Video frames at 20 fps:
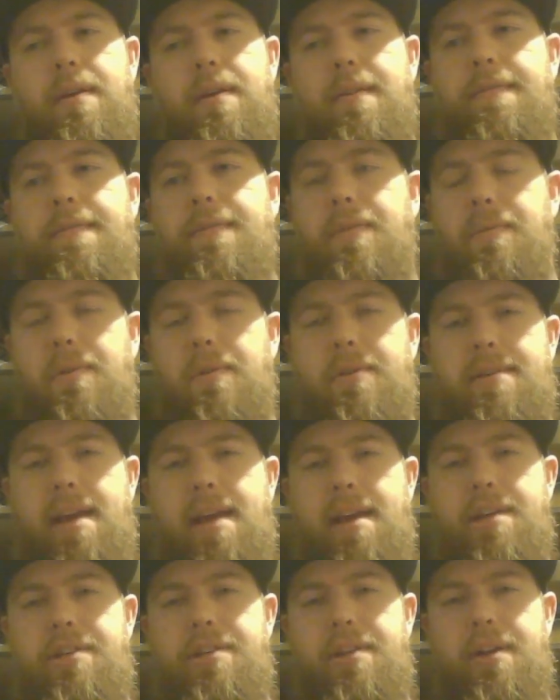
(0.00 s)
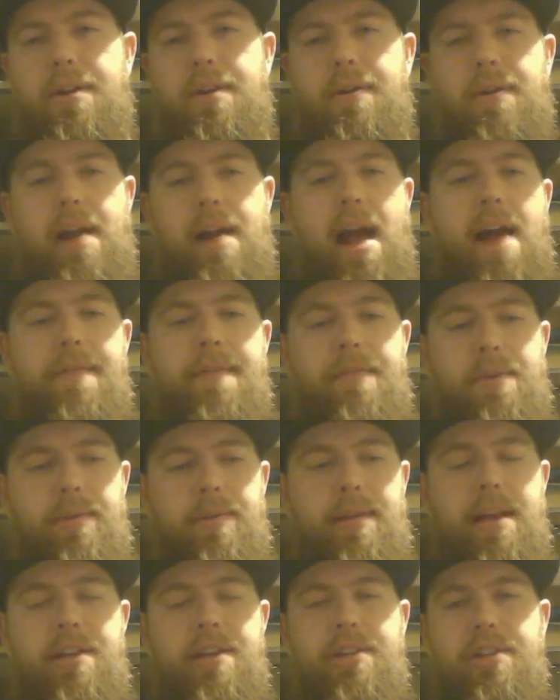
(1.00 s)
a full rotation or a half
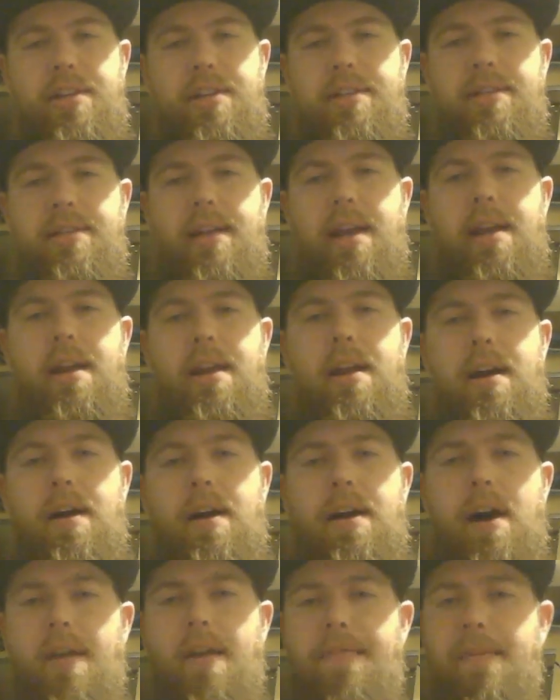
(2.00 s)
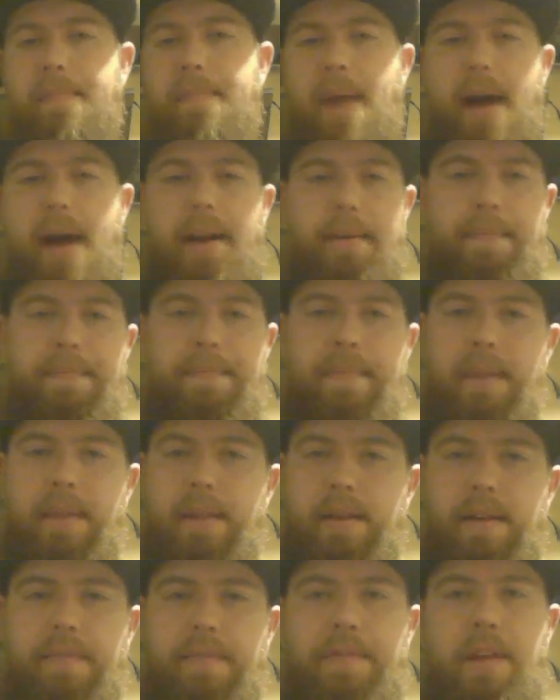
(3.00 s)
rotation just to get it off the bottom
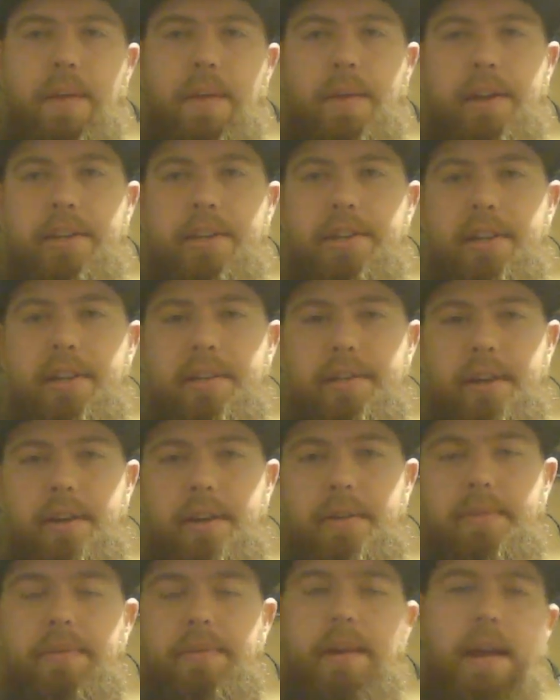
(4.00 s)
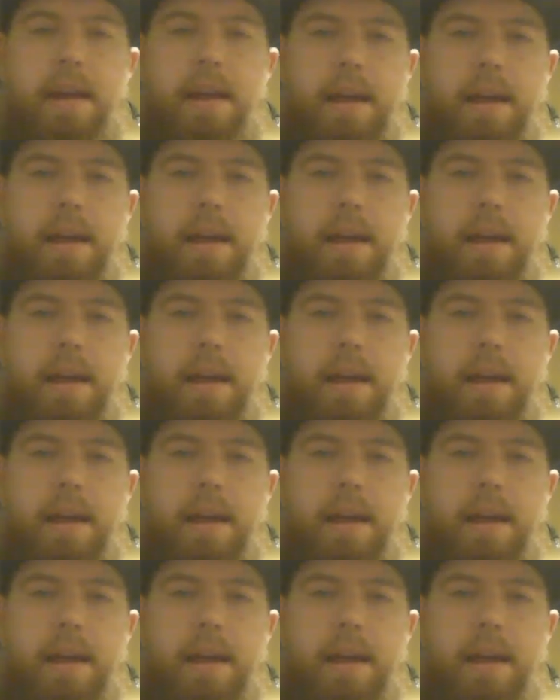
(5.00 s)
a few inches. You don't,